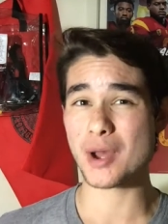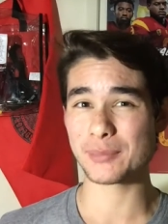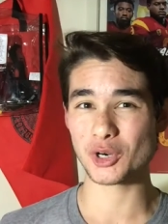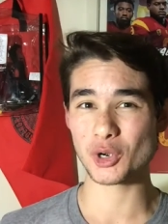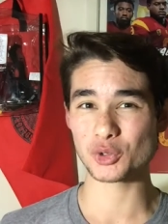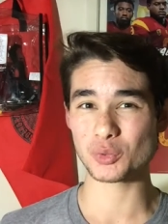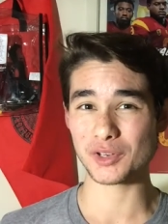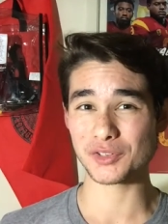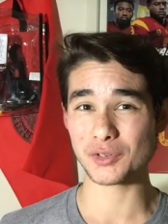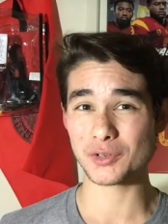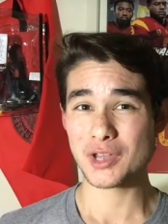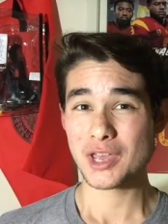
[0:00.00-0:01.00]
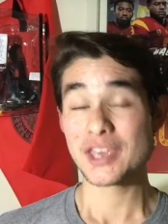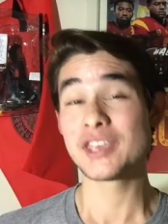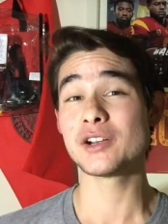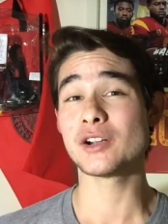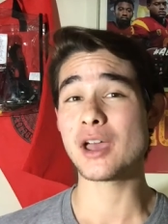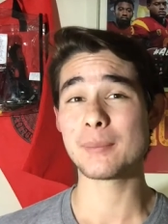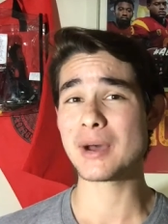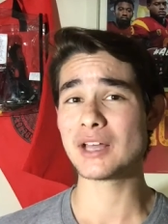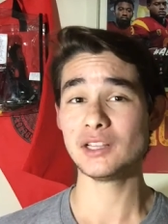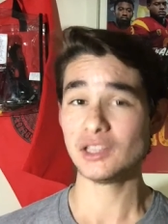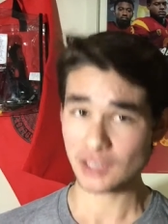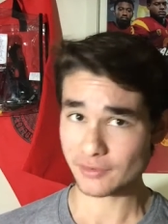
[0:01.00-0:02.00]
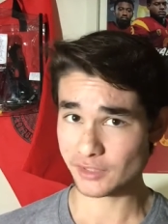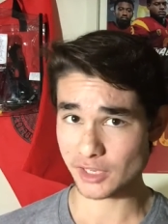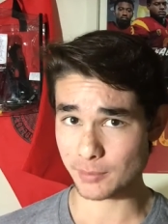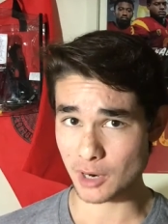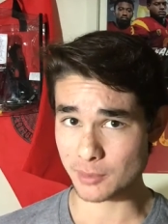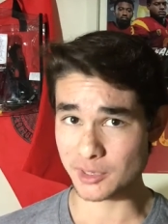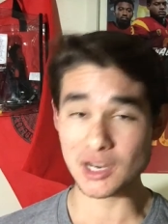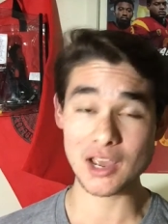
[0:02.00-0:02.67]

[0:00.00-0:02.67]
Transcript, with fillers: I'm your host, Russell, here at my lovely apartment